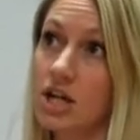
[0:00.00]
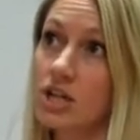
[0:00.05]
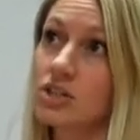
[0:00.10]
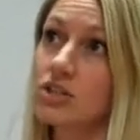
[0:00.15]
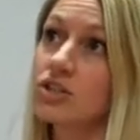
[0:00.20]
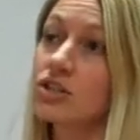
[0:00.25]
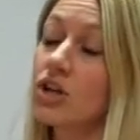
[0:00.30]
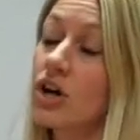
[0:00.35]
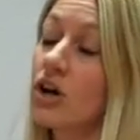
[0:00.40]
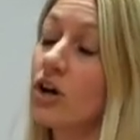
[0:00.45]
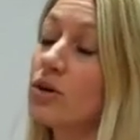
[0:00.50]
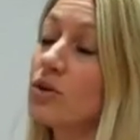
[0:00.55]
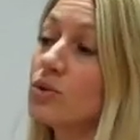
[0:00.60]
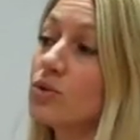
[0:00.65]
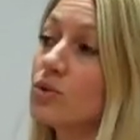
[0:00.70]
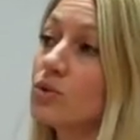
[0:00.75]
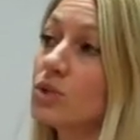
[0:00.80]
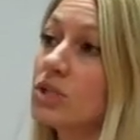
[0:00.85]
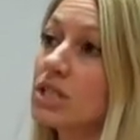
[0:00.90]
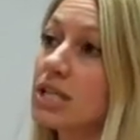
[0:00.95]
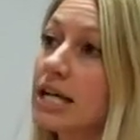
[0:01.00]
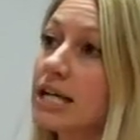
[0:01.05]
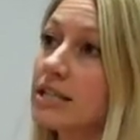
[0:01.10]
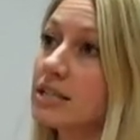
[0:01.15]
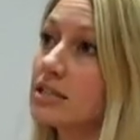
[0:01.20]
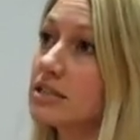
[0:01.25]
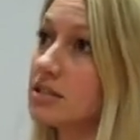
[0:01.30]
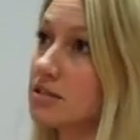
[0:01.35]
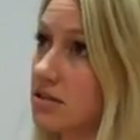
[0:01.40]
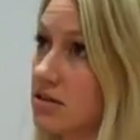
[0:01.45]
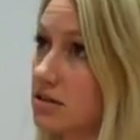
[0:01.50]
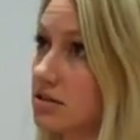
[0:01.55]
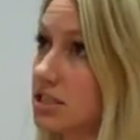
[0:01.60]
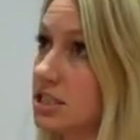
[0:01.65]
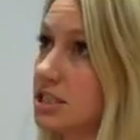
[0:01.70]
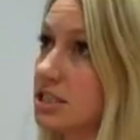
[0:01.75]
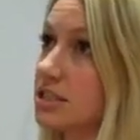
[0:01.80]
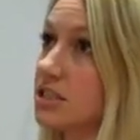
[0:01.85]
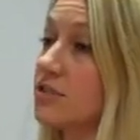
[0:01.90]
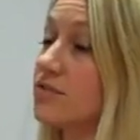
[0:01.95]
so
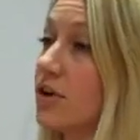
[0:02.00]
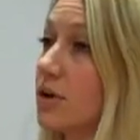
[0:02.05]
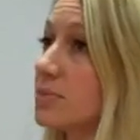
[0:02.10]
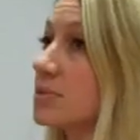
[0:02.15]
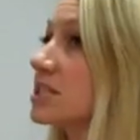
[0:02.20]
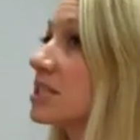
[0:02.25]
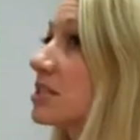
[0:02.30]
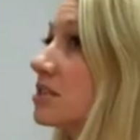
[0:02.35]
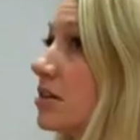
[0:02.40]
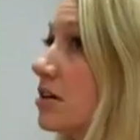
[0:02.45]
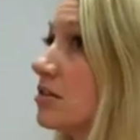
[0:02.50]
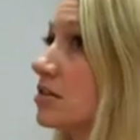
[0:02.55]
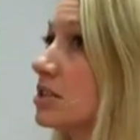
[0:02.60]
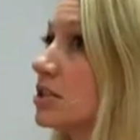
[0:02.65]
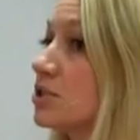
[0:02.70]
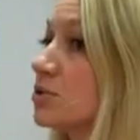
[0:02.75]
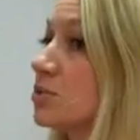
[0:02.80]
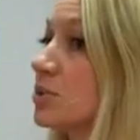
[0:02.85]
the pharmacy started